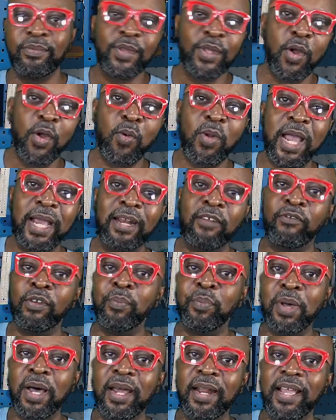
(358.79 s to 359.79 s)
All right,
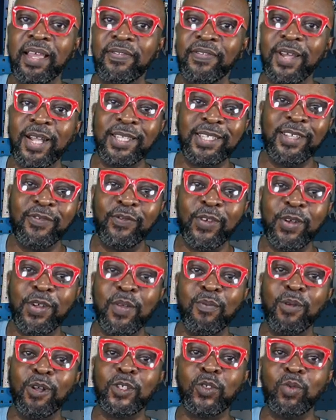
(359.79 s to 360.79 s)
everybody, that's the very
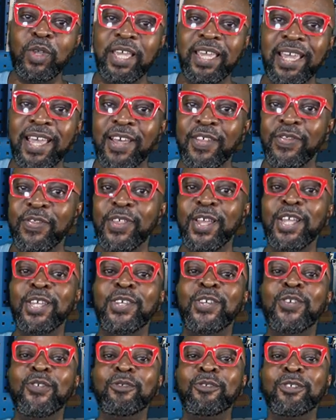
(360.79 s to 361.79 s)
much we can.
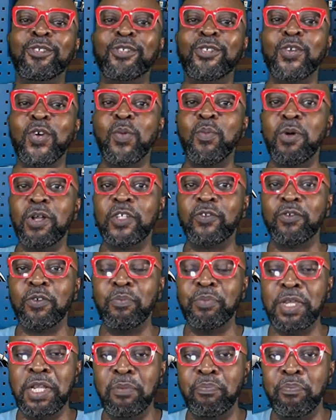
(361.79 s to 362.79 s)
Thank you so much for being